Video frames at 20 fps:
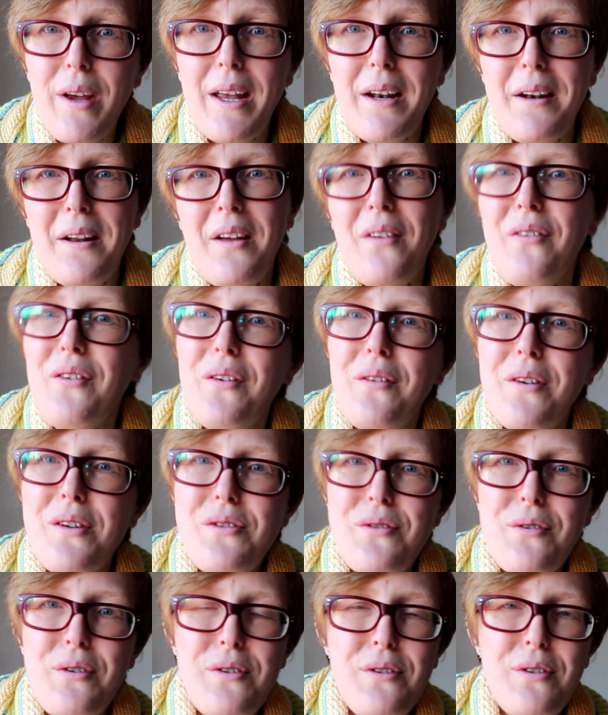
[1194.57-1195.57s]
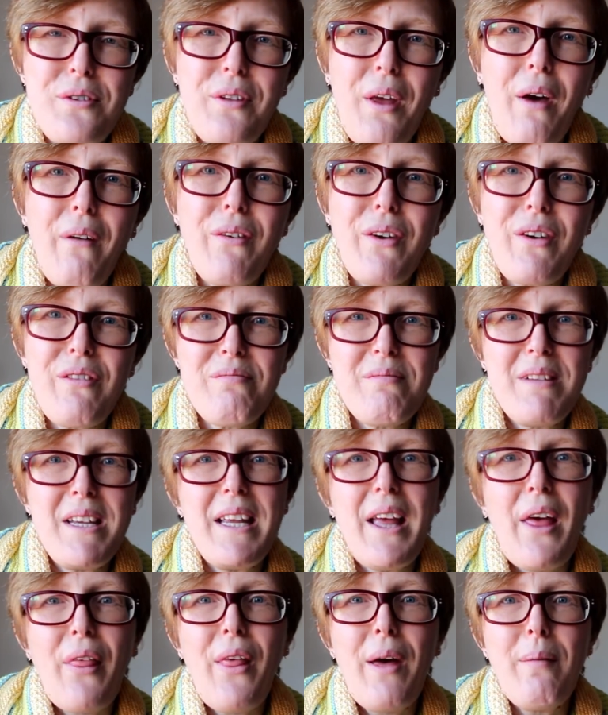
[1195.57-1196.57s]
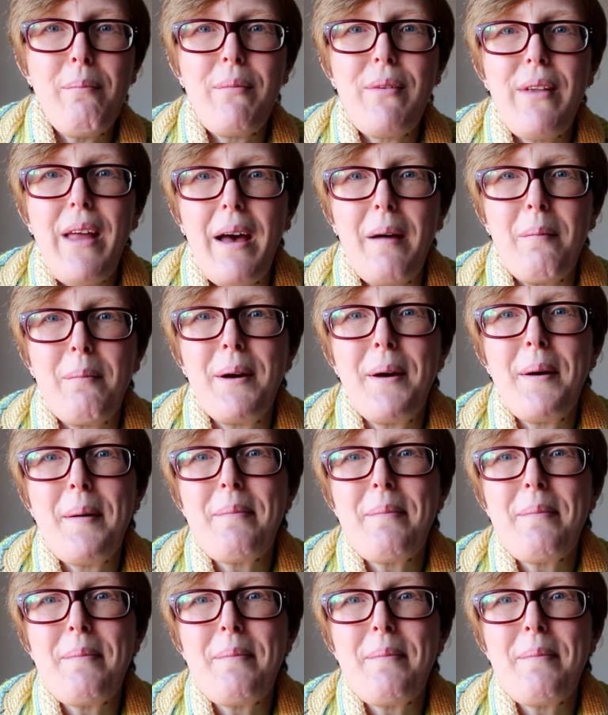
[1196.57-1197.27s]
and if you enjoyed yourself, give me a thumbs up.